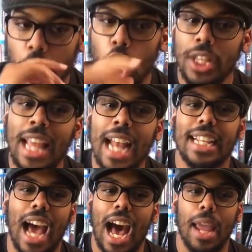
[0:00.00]
Could
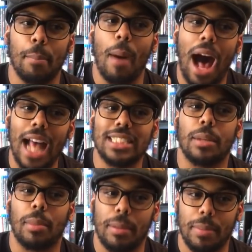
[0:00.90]
that guy
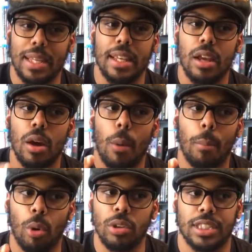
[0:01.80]
possibly be
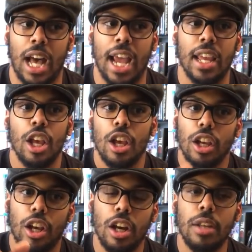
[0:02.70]
Bullseye?
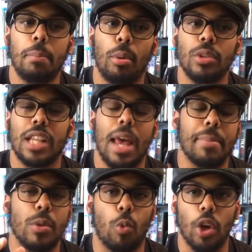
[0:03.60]
Could Bullseye
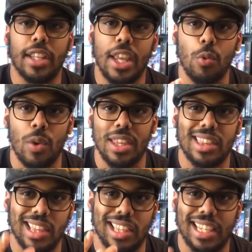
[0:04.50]
be working
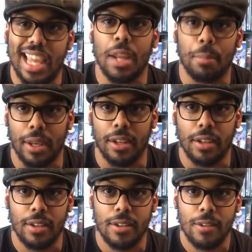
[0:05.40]
with the Kingpin?
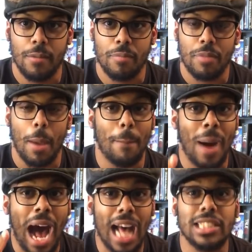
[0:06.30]

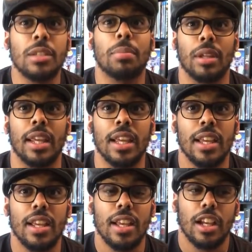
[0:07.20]
Possibly.
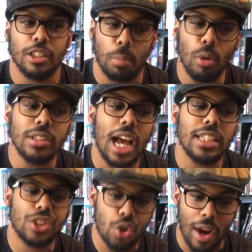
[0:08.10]
Because
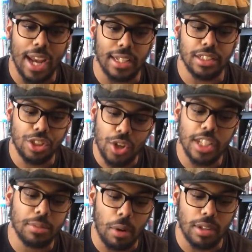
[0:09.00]
Bullseye's trained. He's a
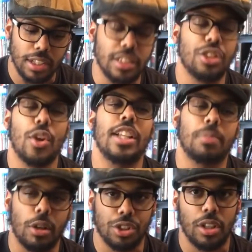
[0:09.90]
trained
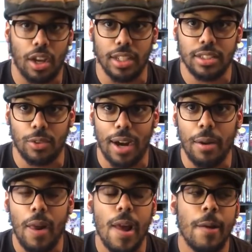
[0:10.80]
martial artist,
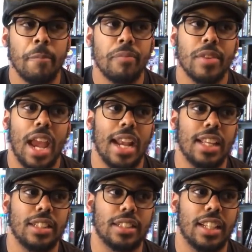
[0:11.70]
right? And he